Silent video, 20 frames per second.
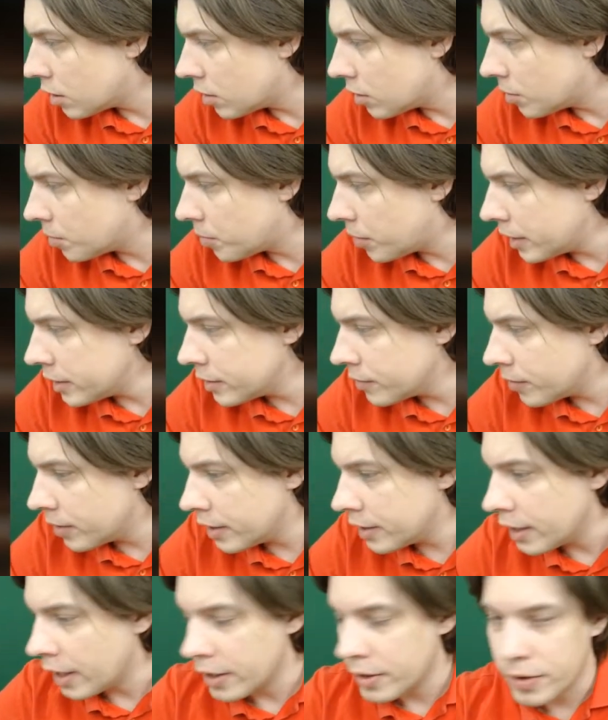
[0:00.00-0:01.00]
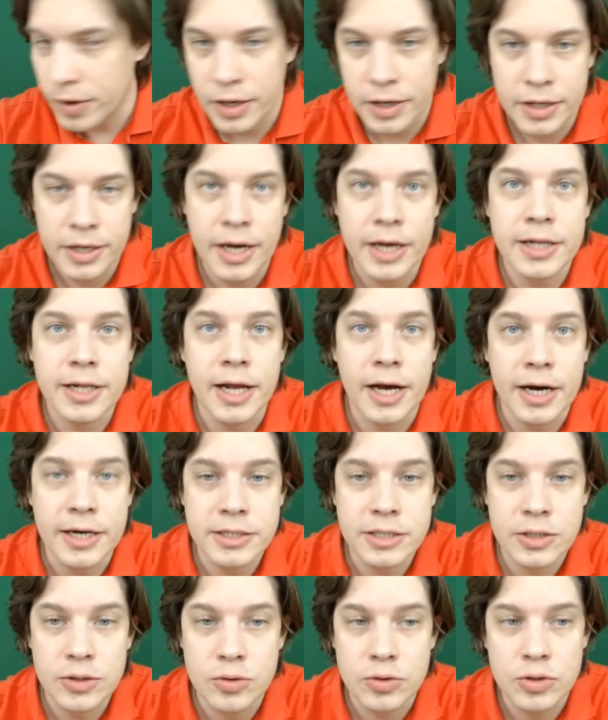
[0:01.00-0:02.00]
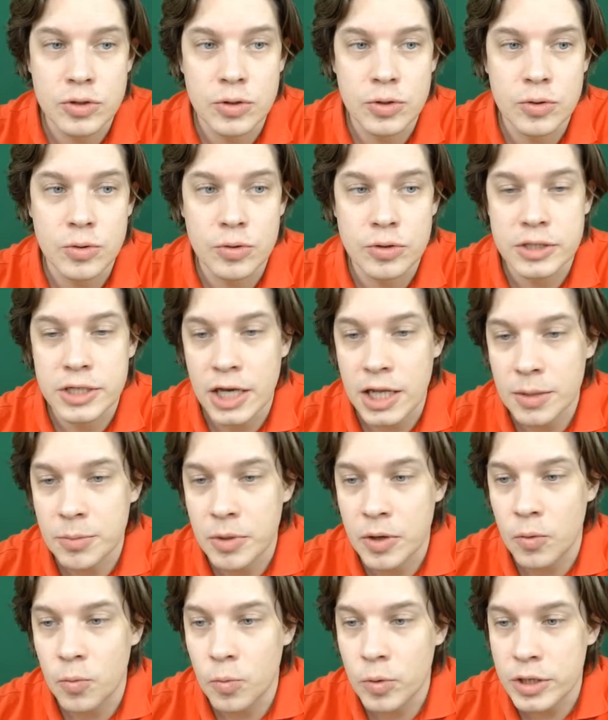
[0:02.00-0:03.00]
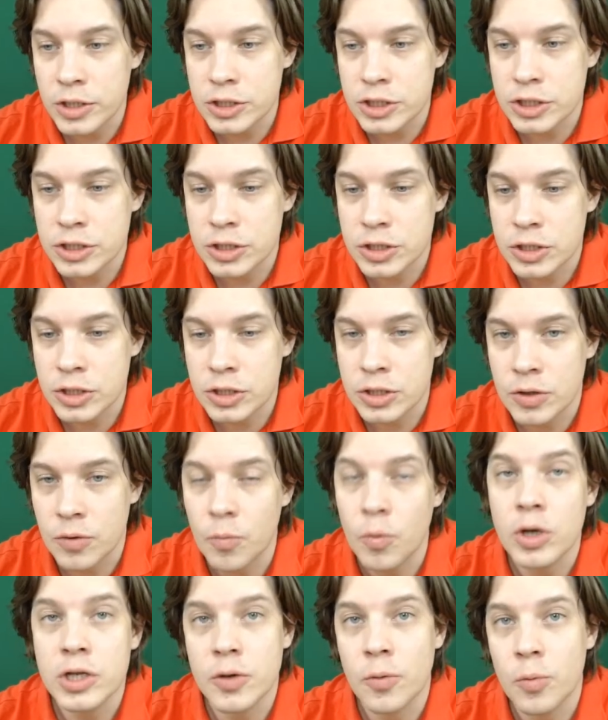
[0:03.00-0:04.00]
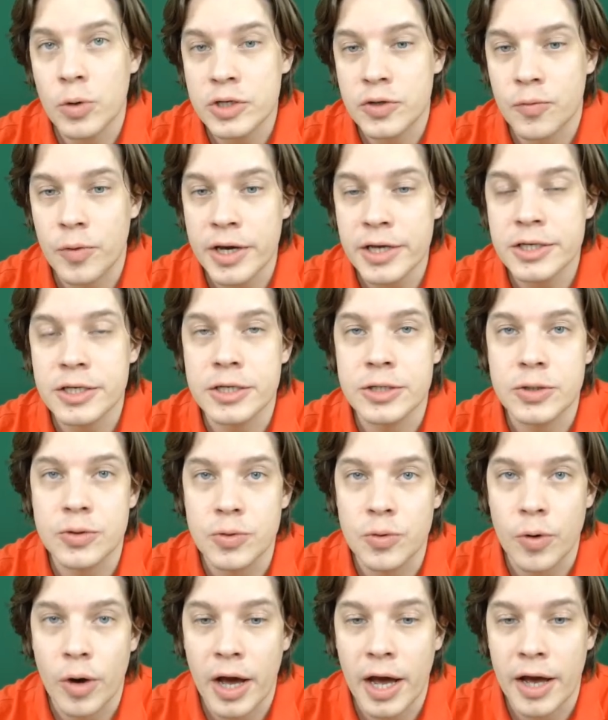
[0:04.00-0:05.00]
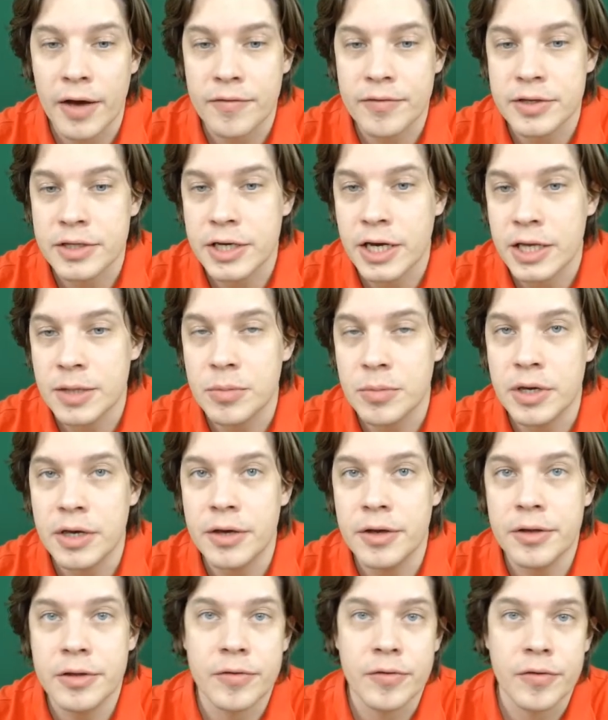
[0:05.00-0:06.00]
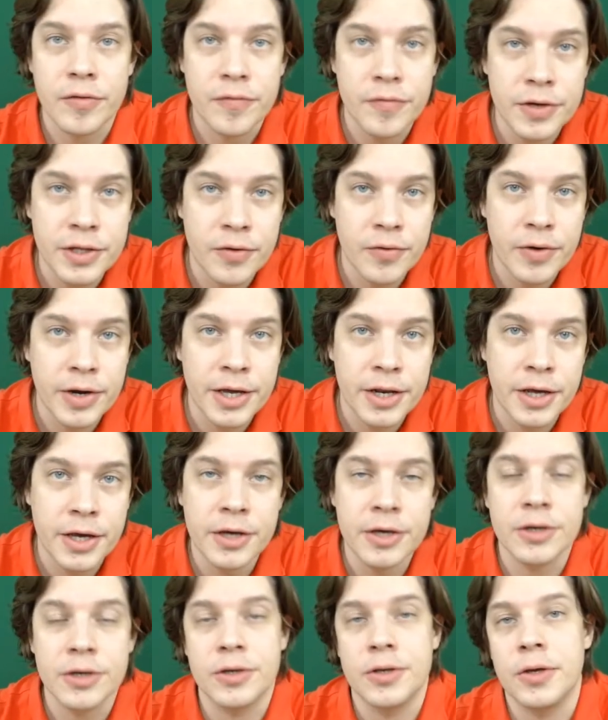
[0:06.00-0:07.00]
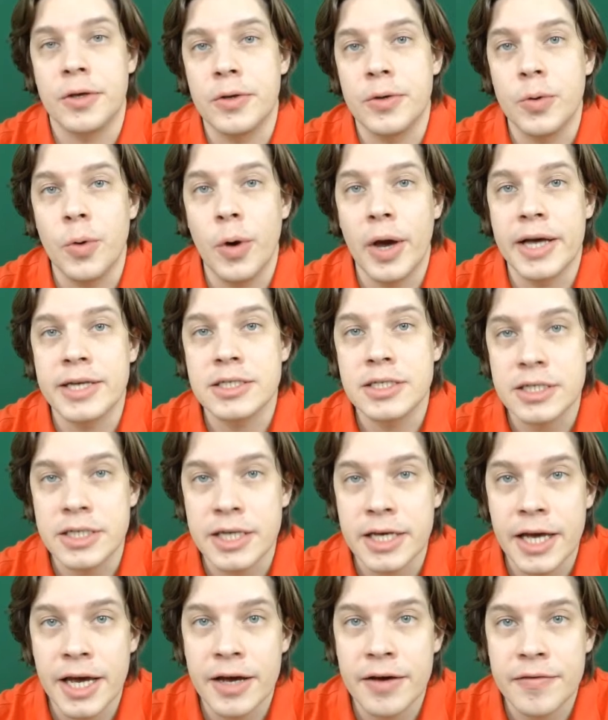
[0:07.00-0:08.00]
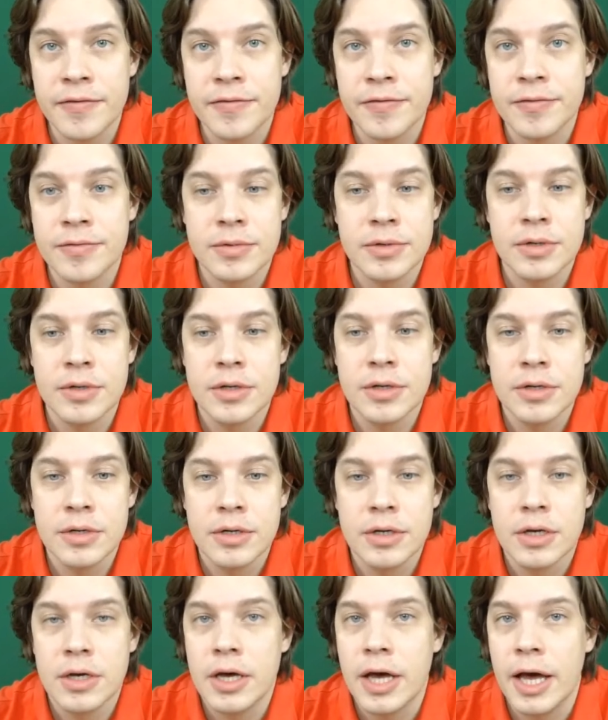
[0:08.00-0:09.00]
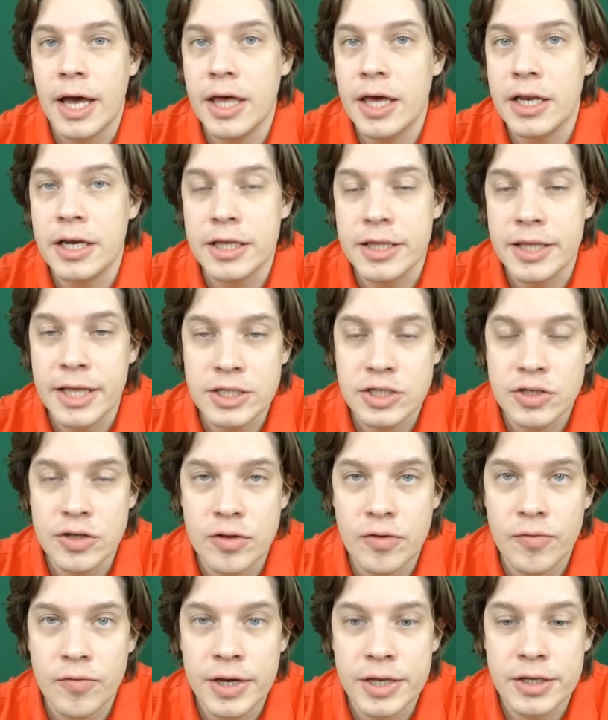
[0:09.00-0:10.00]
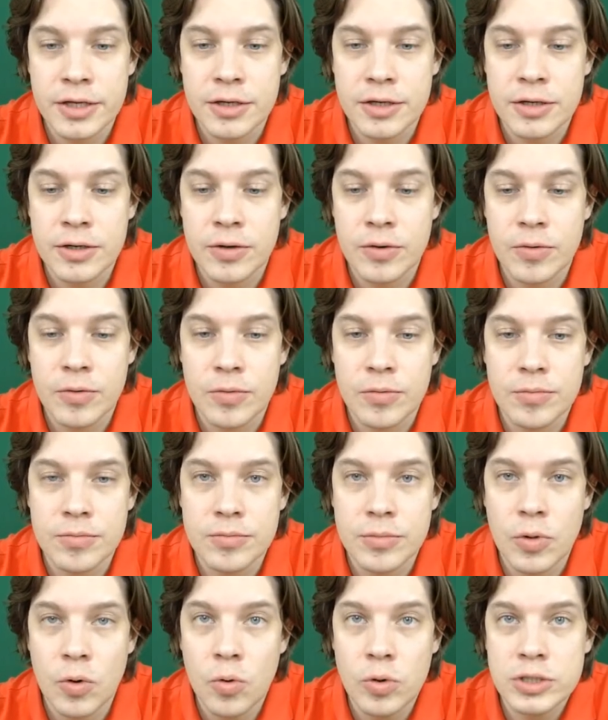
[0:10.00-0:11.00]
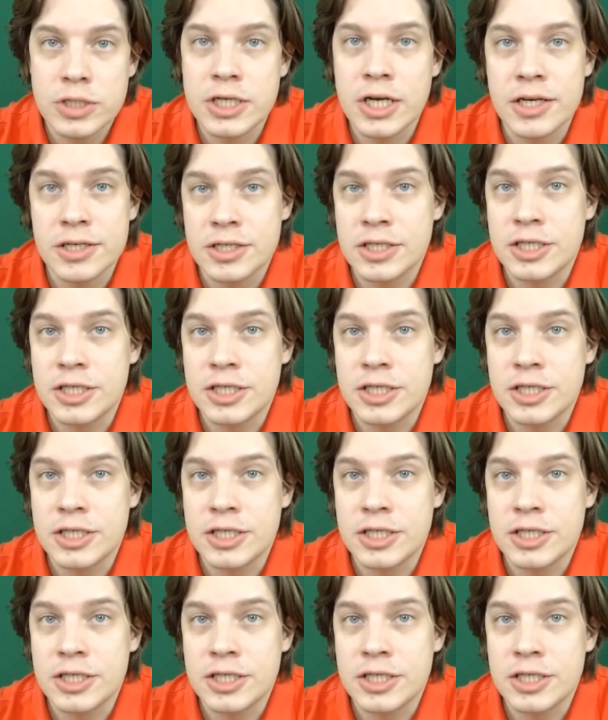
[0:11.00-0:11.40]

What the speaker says: By the way, I kindly ask you to tell me what rating do you have. It can be either a FIDE rating, USCF, any national rating, or just